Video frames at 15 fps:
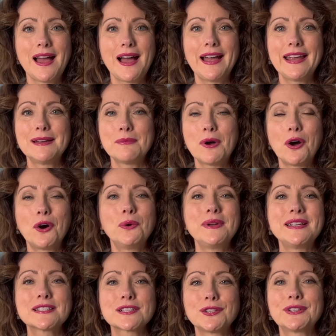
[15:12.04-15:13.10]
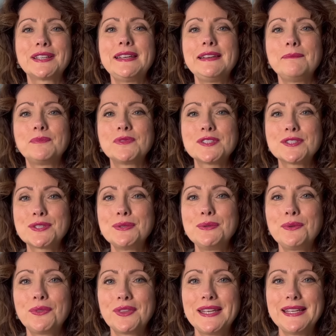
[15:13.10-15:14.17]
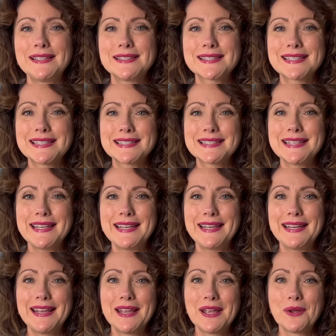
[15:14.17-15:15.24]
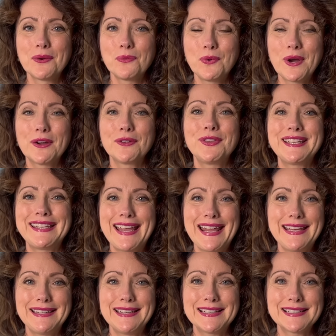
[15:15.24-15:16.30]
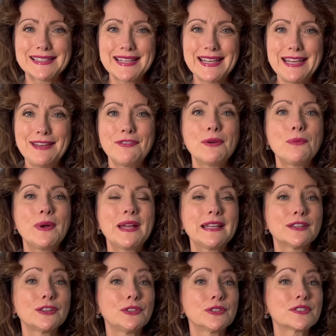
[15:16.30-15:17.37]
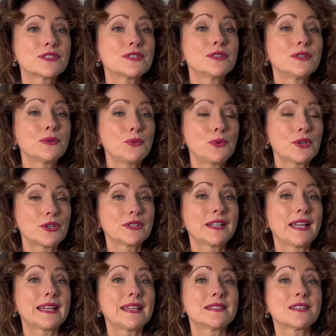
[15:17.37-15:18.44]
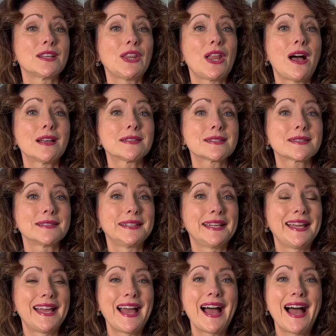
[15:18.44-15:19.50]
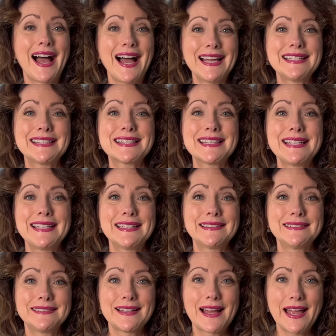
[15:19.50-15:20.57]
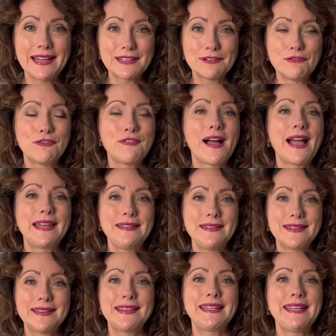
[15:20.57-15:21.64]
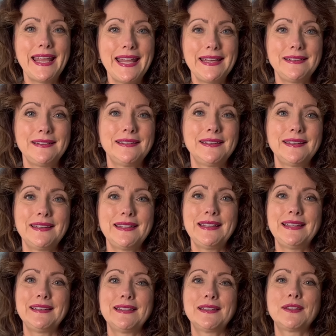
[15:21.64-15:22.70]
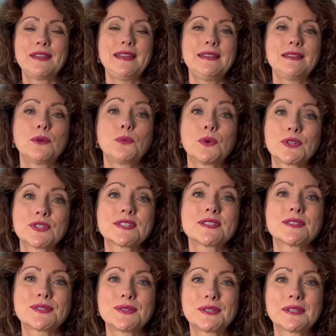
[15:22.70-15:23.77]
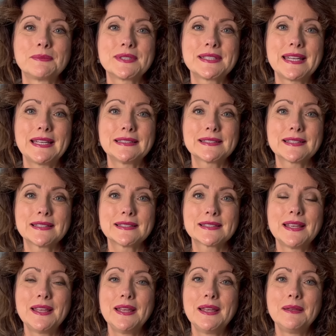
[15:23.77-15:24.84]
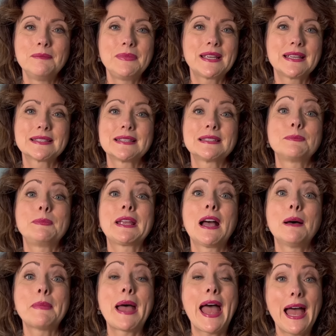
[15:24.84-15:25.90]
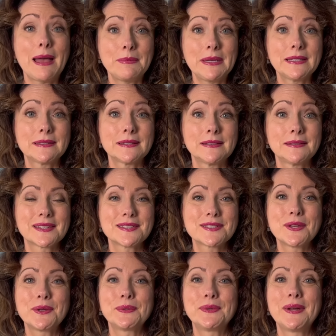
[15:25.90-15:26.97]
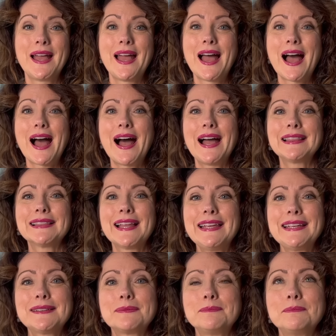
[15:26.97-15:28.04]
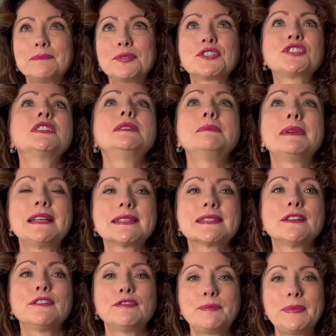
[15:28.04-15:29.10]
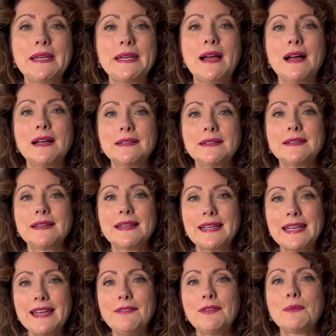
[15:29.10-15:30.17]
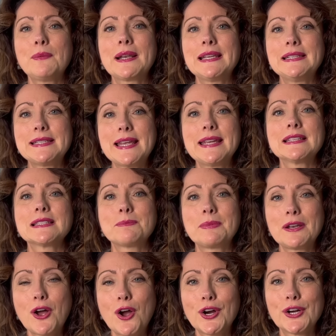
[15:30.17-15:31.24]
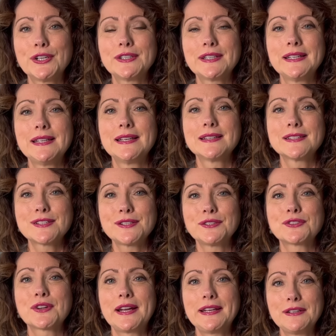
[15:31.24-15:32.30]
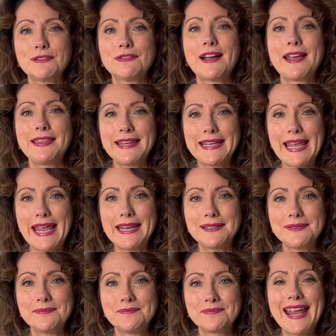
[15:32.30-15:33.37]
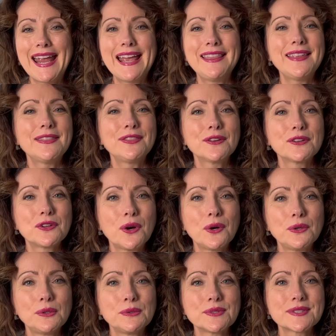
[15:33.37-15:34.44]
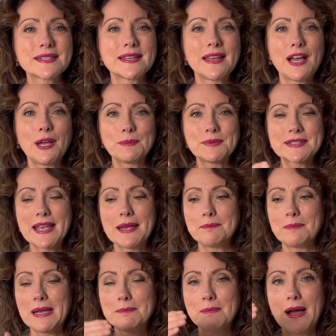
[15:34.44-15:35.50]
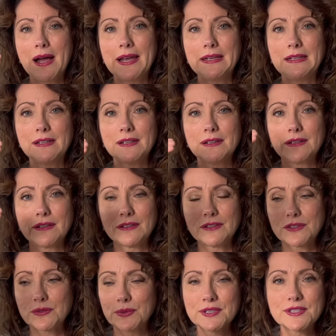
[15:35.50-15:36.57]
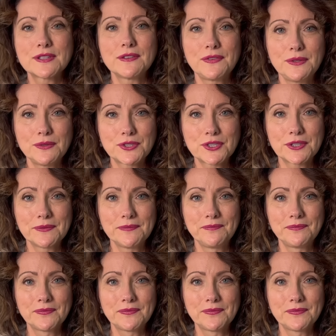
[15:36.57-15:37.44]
I am always looking to things to see where the gain is. Even when it looks to the world like it's a loss, I see it. I can find the gain in the worst circumstances because it's become a habit. So I like pushing myself beyond the even when a day has been hard, still trying to find the gain. And then the goals help set my mind towards the future.